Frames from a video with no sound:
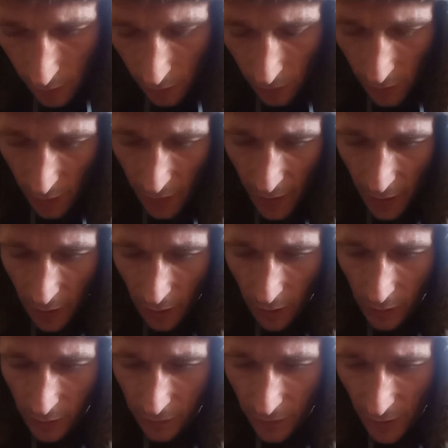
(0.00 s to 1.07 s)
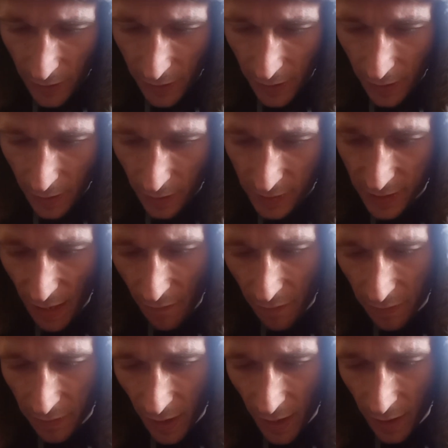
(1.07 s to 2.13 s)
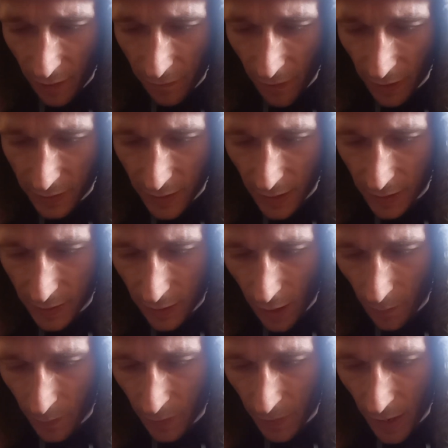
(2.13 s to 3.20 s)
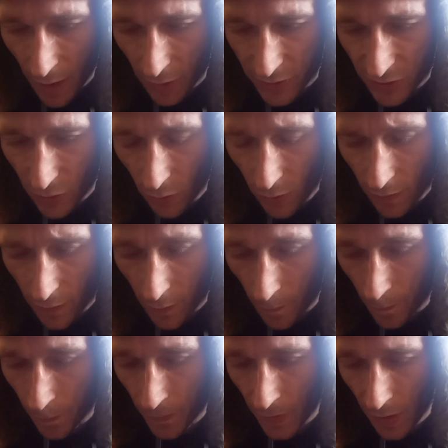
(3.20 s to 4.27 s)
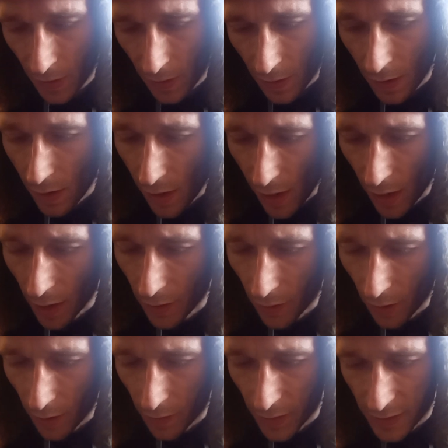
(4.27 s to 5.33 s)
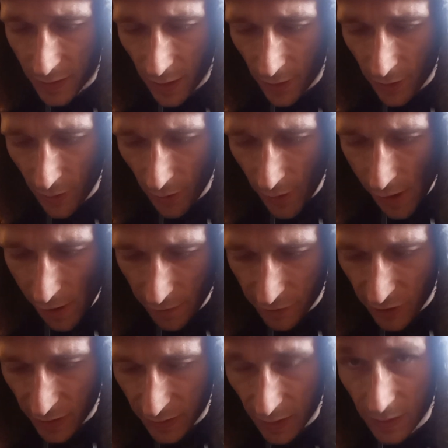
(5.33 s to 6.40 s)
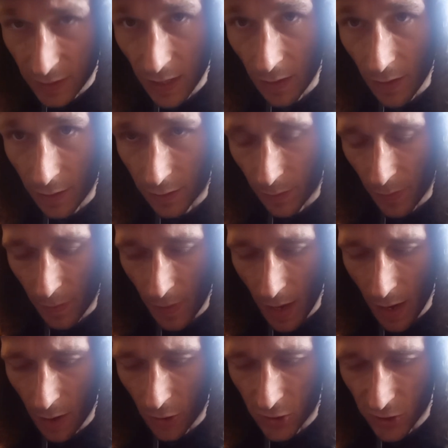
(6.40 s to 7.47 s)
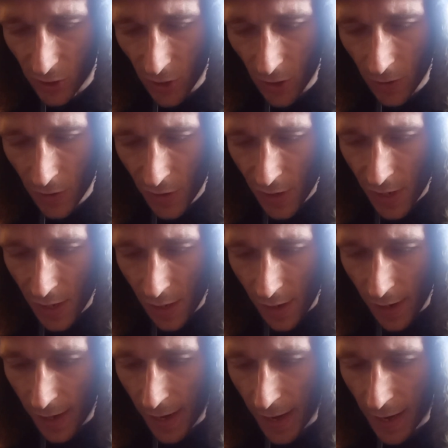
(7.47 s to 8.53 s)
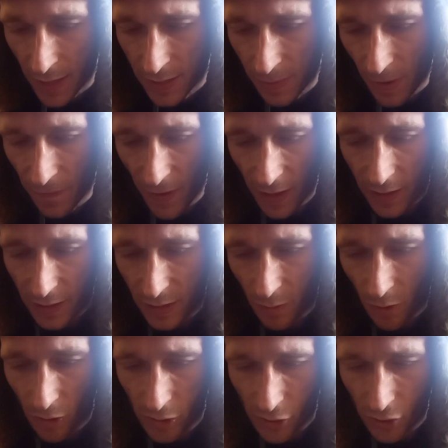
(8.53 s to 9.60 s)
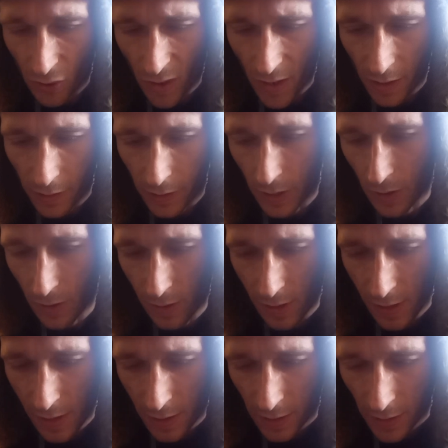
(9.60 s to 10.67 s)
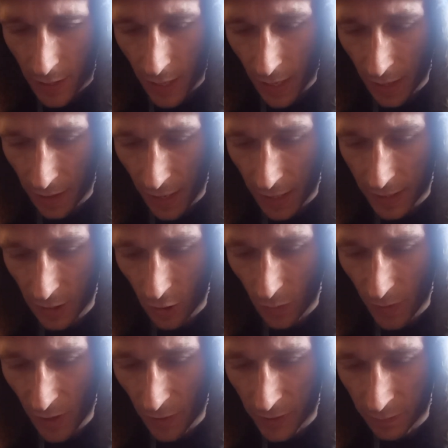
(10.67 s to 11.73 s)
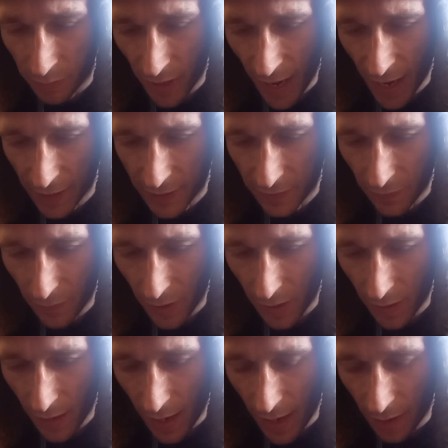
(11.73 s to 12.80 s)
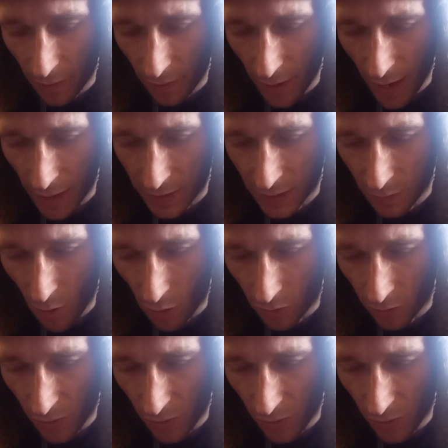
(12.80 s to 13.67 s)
what are they called? Fucking a Seventh-day Adventist come in my house, 2 of them. And they said, you know, they love Jesus. I let them in my house, you know. And I asked them if I could smoke a joint, you know. And they told me it was blasphemy that I smoked